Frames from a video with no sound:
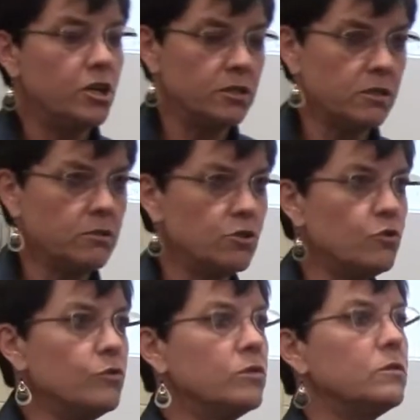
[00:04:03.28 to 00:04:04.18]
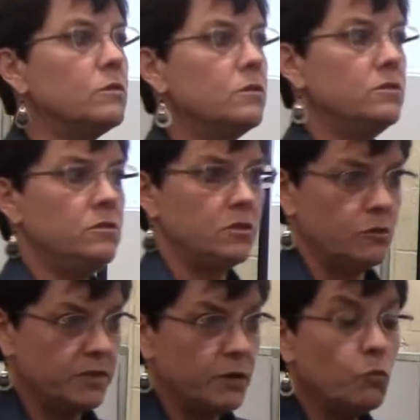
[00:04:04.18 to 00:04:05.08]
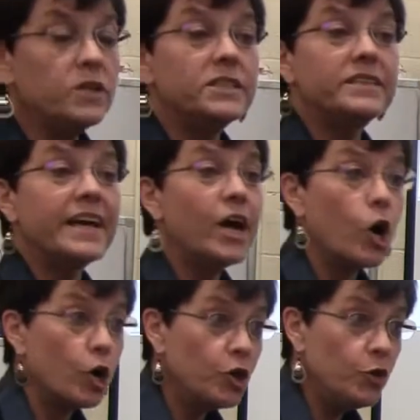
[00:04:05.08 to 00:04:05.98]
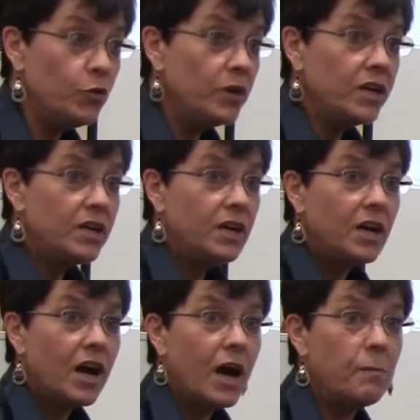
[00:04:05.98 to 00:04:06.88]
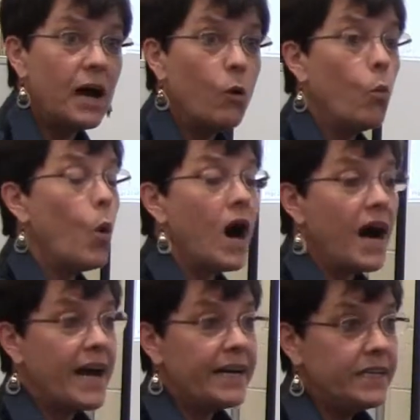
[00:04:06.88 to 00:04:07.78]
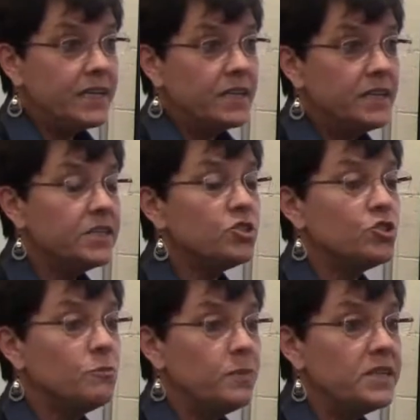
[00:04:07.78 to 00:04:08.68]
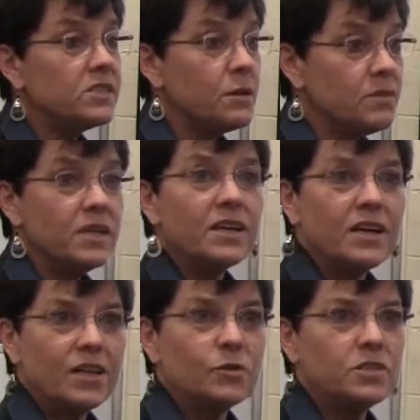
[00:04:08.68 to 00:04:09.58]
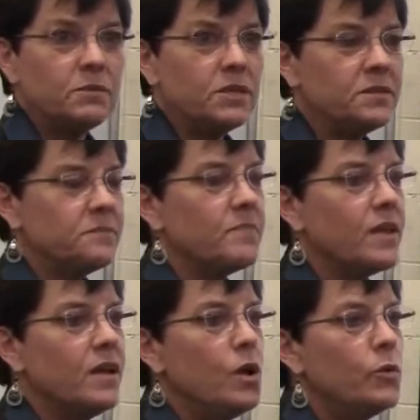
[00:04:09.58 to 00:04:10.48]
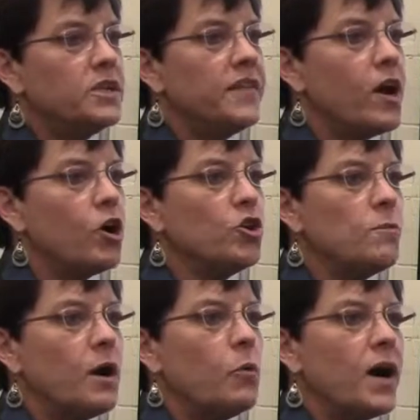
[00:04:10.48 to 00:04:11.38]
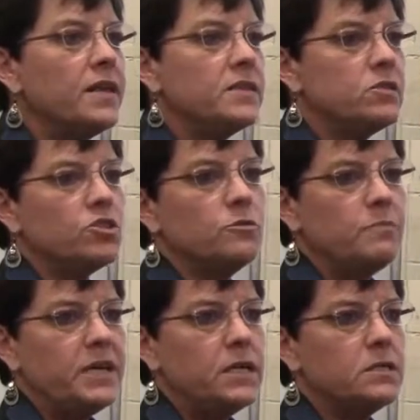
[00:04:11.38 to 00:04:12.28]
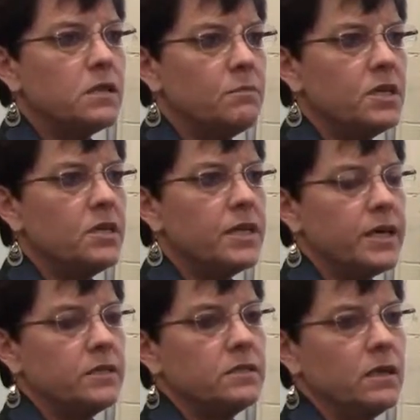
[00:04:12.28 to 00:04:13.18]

Guns on school zones. And what did they argue about why this should be something? Hello, Timmy. What did they argue about why this should be something that